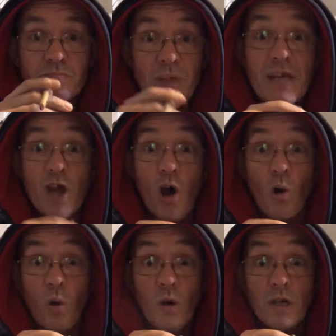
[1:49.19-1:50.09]
They
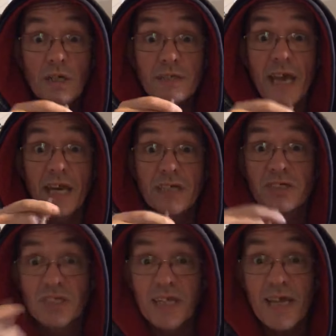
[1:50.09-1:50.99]
know that
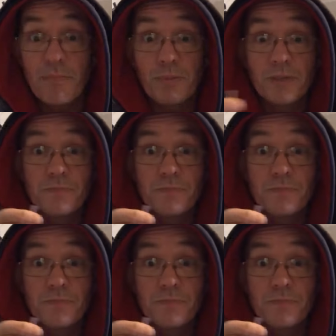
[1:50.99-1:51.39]
it's sleep.